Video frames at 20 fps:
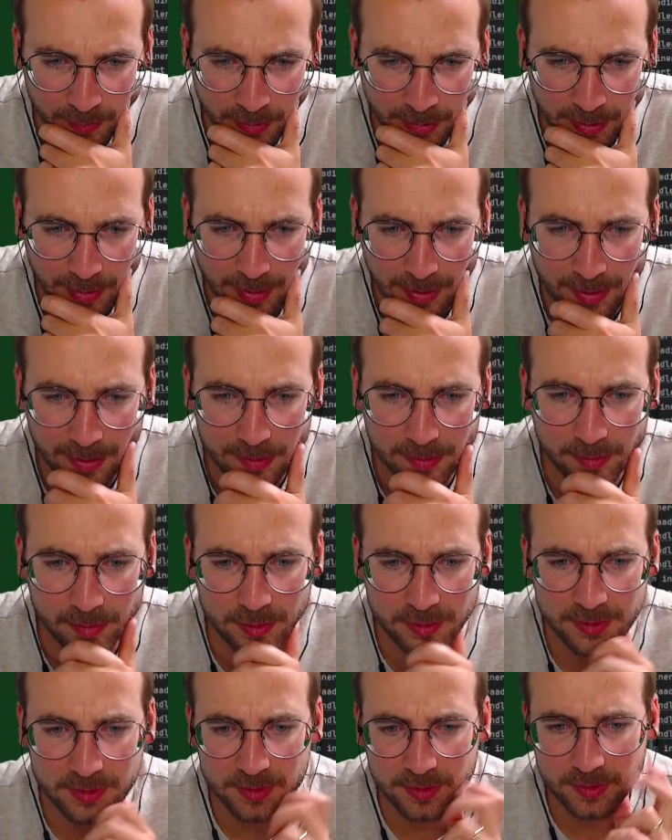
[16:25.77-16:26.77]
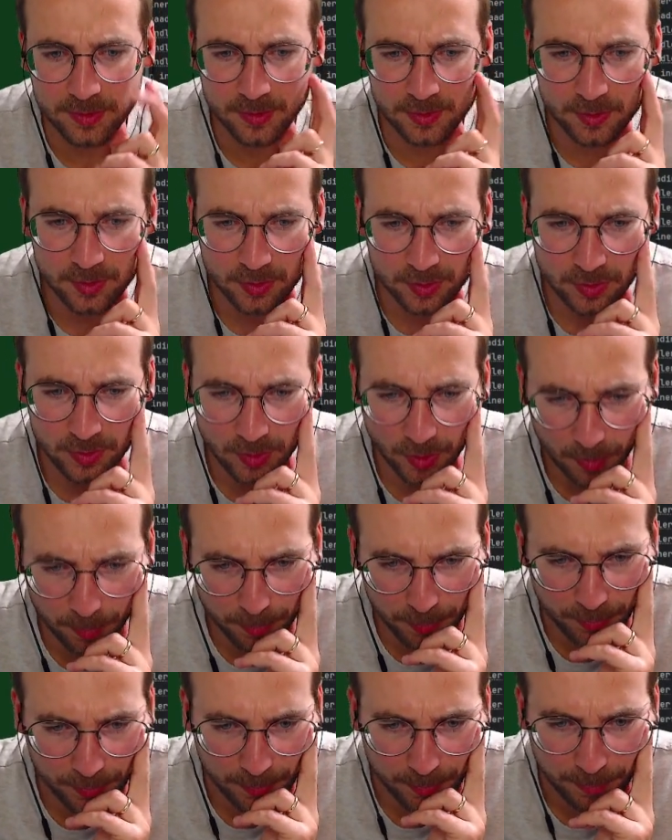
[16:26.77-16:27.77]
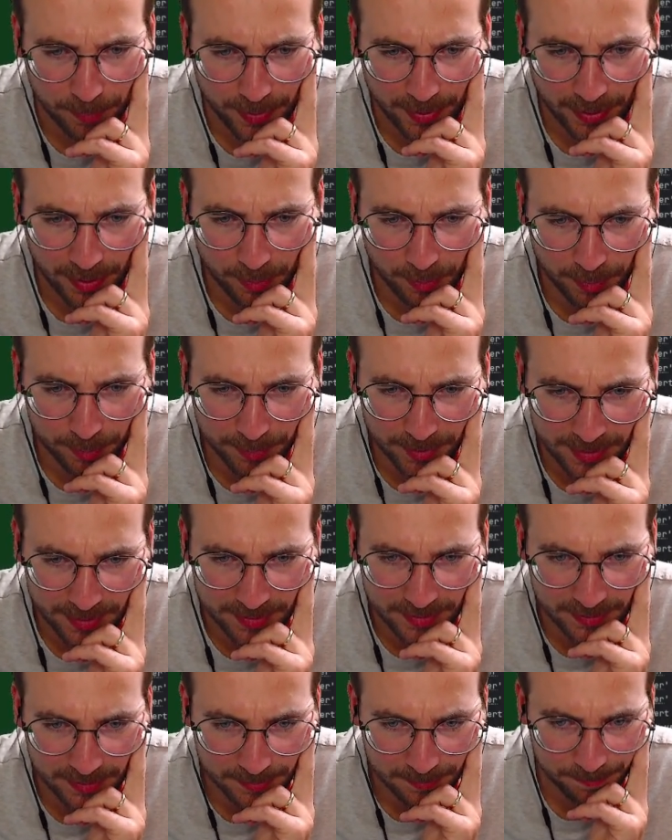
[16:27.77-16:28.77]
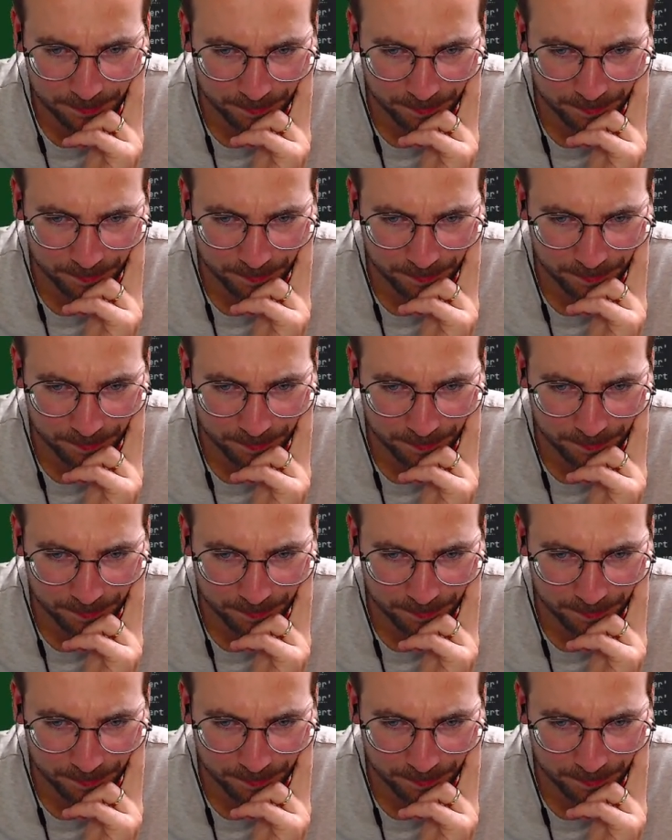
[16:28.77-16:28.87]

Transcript: And the stop parameter.